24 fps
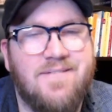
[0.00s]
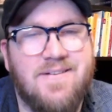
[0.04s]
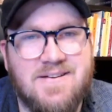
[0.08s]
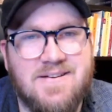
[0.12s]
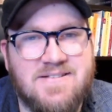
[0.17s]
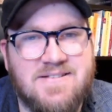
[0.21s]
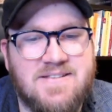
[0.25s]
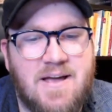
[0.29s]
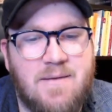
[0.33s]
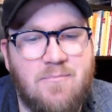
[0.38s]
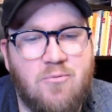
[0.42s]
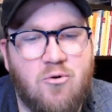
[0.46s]
a
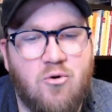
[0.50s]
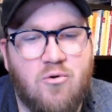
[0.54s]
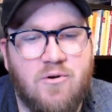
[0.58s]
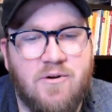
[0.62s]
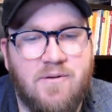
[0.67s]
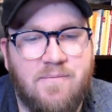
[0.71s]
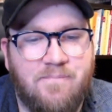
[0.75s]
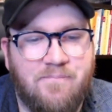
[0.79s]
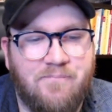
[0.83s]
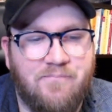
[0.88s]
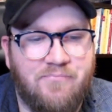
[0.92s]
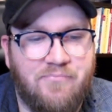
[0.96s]

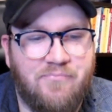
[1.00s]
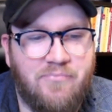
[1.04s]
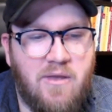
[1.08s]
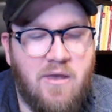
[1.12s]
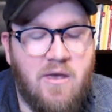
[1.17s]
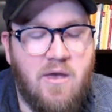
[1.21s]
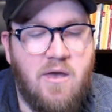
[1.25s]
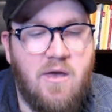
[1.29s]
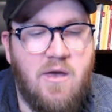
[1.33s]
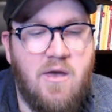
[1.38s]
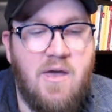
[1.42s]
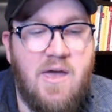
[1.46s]
stablecoin.
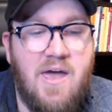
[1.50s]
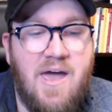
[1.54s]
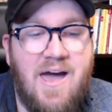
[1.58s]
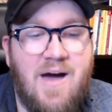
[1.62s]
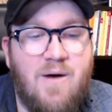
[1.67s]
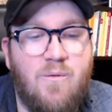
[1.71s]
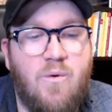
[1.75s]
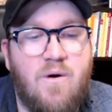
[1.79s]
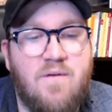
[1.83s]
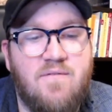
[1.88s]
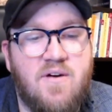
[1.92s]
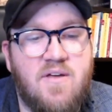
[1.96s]

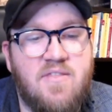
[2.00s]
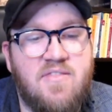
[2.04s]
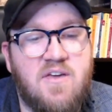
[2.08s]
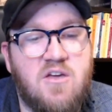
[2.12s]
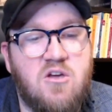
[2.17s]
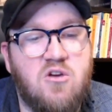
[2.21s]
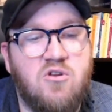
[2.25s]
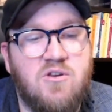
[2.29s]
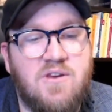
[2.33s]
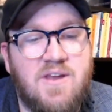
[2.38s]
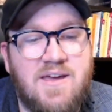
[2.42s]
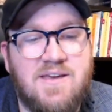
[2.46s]
However, the
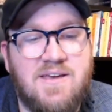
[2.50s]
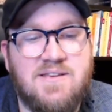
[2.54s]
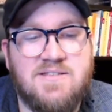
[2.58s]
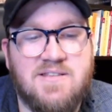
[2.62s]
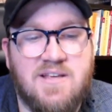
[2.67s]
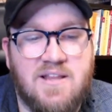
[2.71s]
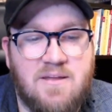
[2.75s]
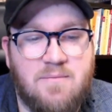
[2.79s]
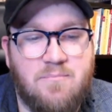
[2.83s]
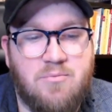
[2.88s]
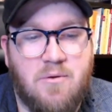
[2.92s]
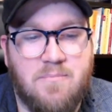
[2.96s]
unique
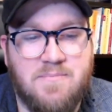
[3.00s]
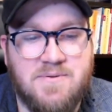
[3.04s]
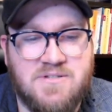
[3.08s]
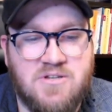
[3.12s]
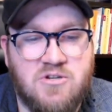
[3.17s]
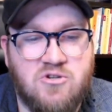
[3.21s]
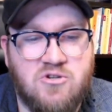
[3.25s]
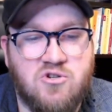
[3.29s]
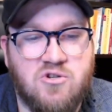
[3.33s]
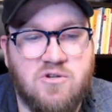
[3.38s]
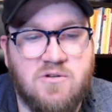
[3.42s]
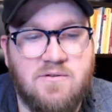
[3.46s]
selling
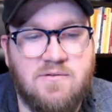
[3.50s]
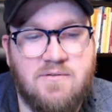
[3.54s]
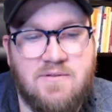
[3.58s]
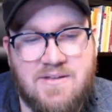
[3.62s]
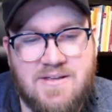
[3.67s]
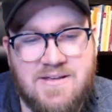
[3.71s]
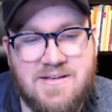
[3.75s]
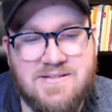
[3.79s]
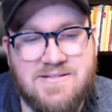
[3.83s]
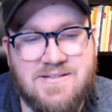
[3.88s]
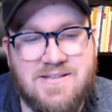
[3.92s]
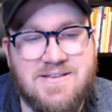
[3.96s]
proposition
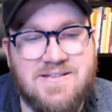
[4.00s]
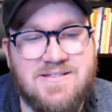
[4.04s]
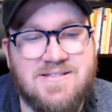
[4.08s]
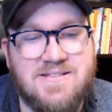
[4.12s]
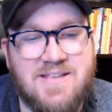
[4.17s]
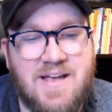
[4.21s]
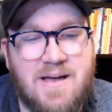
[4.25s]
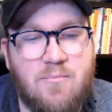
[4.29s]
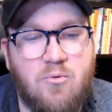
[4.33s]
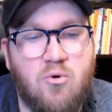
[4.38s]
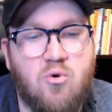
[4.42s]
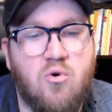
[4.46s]
is this
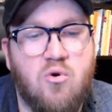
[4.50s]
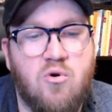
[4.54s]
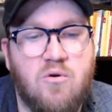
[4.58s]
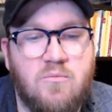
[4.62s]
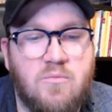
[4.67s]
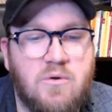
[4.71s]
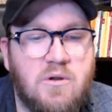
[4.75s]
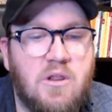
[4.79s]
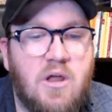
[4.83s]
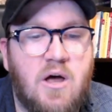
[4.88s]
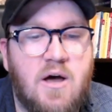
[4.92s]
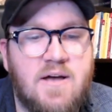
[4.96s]

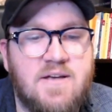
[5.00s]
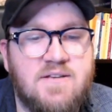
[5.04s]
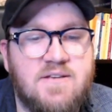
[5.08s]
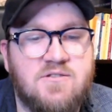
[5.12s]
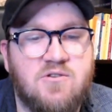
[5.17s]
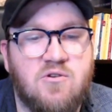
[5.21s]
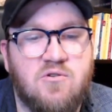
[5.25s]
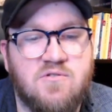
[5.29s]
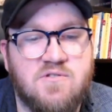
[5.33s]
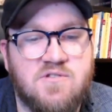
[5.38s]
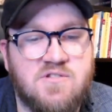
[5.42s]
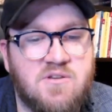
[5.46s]
stablecoin relies
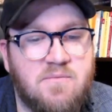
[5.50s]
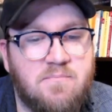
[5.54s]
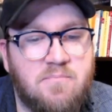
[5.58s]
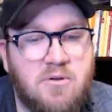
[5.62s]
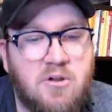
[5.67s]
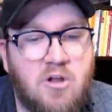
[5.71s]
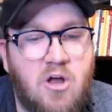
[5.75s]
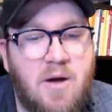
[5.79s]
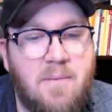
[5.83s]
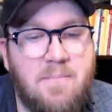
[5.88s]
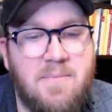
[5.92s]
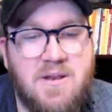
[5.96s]
on
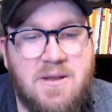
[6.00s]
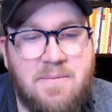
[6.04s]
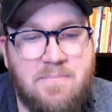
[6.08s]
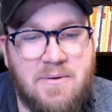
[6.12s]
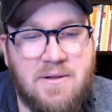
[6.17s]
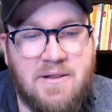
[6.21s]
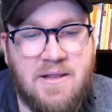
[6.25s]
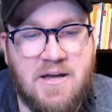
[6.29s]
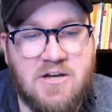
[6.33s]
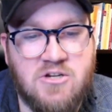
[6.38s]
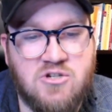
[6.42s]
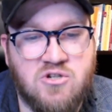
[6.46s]
supply
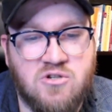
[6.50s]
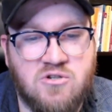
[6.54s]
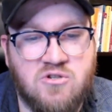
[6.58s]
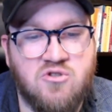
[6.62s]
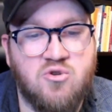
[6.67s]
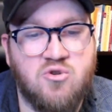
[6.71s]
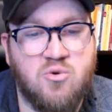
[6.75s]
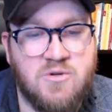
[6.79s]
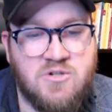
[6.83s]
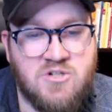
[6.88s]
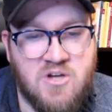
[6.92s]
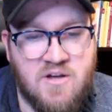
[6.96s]
manipulation
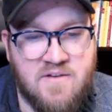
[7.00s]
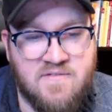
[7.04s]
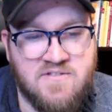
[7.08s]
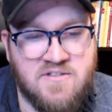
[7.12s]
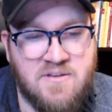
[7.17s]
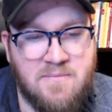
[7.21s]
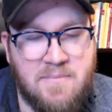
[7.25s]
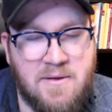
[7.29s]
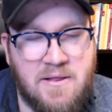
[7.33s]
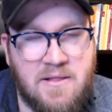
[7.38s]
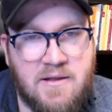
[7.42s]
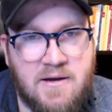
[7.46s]
to achieve
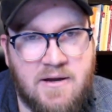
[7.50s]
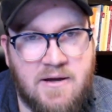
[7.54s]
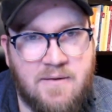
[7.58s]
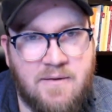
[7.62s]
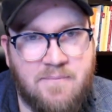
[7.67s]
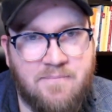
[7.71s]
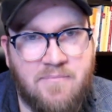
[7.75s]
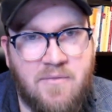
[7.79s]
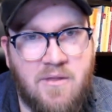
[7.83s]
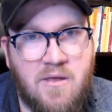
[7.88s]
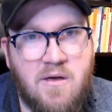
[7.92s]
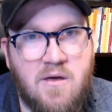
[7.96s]
stability.
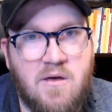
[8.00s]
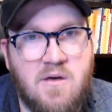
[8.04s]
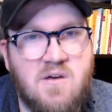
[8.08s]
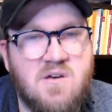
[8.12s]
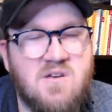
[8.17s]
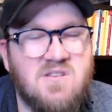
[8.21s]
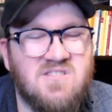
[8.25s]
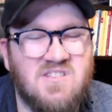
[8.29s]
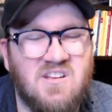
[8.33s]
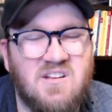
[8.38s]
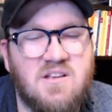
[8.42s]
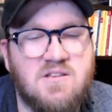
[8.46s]

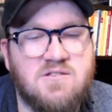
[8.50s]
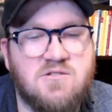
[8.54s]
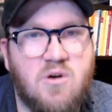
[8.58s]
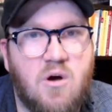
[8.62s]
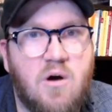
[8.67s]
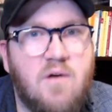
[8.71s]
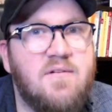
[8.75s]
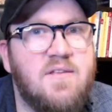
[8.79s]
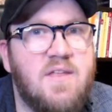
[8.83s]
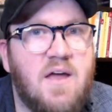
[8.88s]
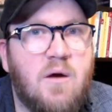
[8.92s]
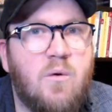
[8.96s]
So let's
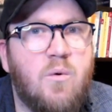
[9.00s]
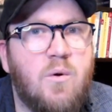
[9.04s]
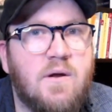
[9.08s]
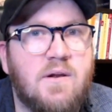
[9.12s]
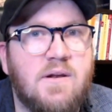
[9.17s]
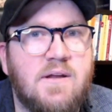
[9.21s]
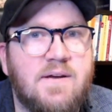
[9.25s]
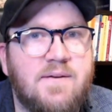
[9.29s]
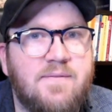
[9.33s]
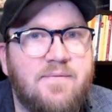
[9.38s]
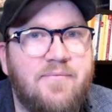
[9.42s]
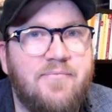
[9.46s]
go over that
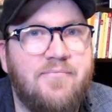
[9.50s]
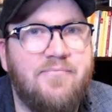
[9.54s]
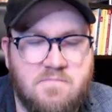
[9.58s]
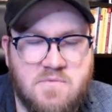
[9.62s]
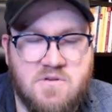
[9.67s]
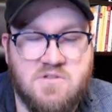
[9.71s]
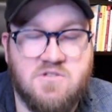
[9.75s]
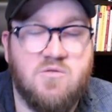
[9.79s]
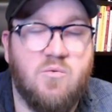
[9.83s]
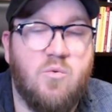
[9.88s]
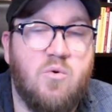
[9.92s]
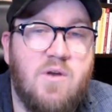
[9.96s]
quickly.
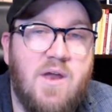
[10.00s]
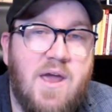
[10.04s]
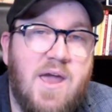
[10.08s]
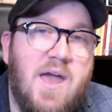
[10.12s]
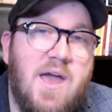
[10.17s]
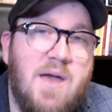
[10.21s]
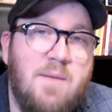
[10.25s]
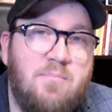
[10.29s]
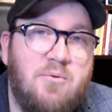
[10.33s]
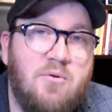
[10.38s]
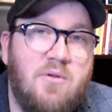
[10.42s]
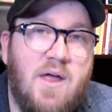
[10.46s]
So what
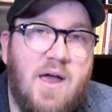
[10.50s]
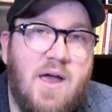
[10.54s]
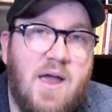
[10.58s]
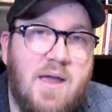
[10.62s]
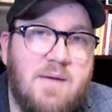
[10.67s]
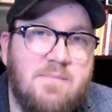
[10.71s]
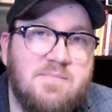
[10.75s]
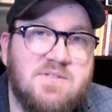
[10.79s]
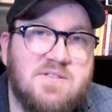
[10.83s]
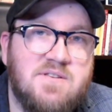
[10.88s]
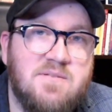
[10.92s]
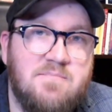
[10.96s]
Ample
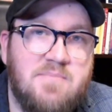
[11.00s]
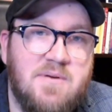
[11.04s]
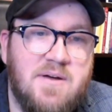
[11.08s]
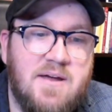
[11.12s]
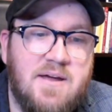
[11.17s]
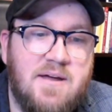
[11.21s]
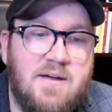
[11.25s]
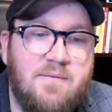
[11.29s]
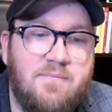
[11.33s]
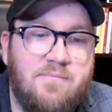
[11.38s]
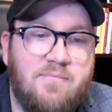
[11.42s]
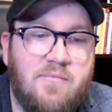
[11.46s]
aims to
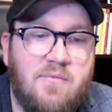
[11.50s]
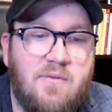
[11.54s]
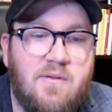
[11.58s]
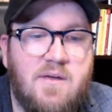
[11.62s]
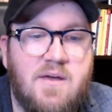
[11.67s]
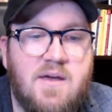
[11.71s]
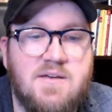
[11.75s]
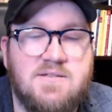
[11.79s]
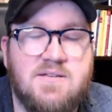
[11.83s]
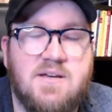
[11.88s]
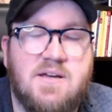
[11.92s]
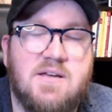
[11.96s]
be
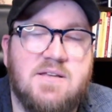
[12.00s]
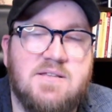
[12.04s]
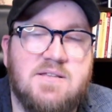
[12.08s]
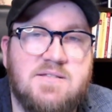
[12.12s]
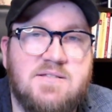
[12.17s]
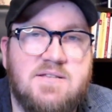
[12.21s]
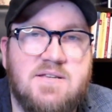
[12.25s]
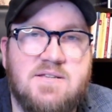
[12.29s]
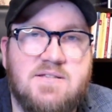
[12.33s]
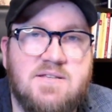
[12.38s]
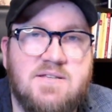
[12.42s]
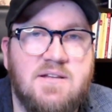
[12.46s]
is a
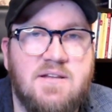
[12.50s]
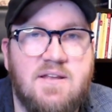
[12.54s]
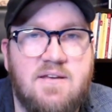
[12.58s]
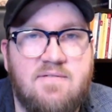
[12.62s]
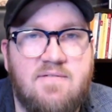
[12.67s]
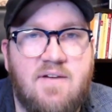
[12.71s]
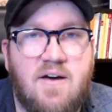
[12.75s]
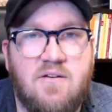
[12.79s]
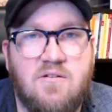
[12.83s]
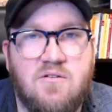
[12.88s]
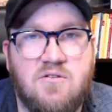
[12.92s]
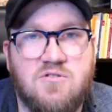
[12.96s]
consistently
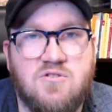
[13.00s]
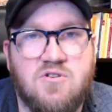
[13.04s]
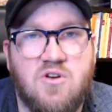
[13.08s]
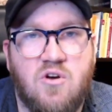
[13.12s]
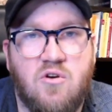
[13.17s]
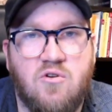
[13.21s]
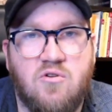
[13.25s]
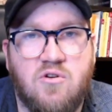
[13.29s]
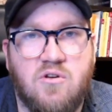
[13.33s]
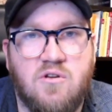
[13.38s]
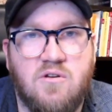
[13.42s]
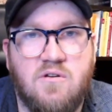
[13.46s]
valued
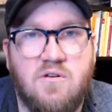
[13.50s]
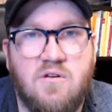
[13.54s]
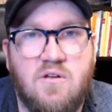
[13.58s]
token